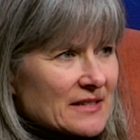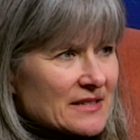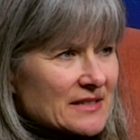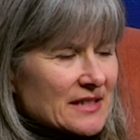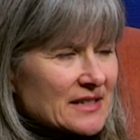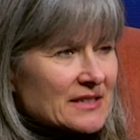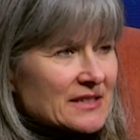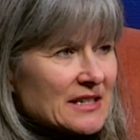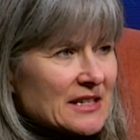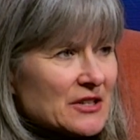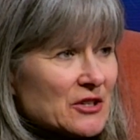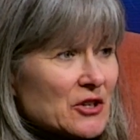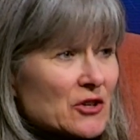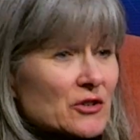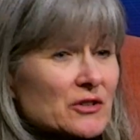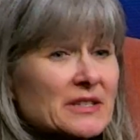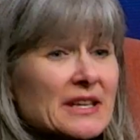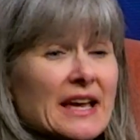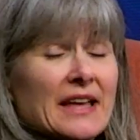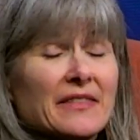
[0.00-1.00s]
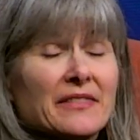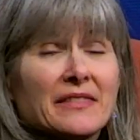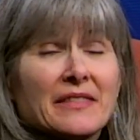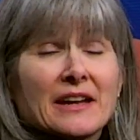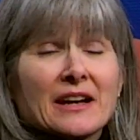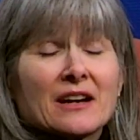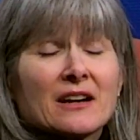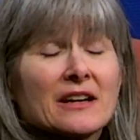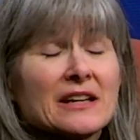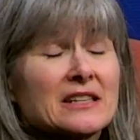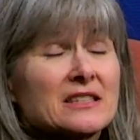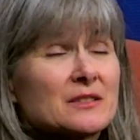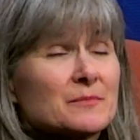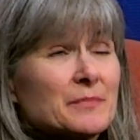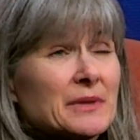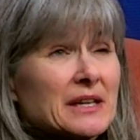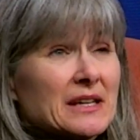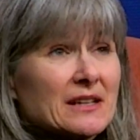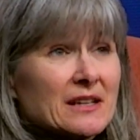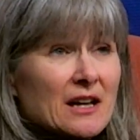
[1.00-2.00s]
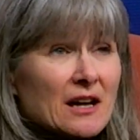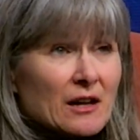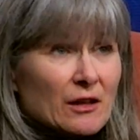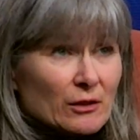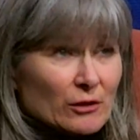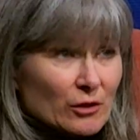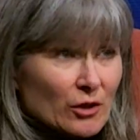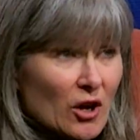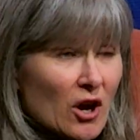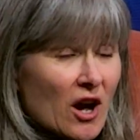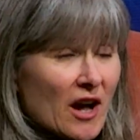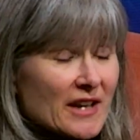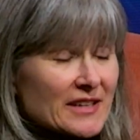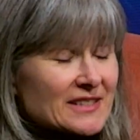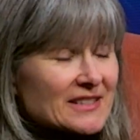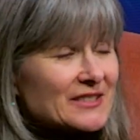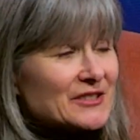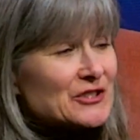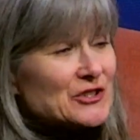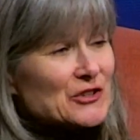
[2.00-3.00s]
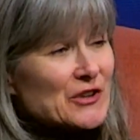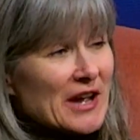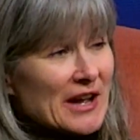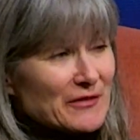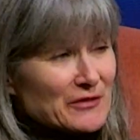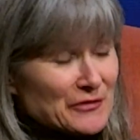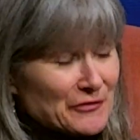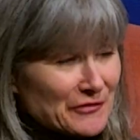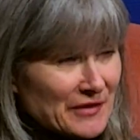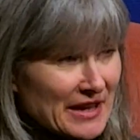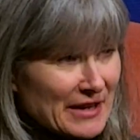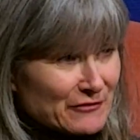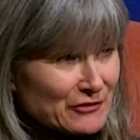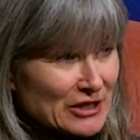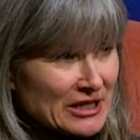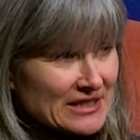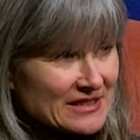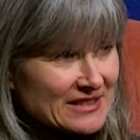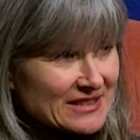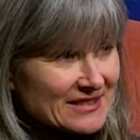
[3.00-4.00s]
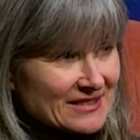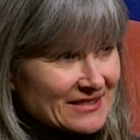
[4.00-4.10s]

16 years, and there has been a lot, do you have a favorite?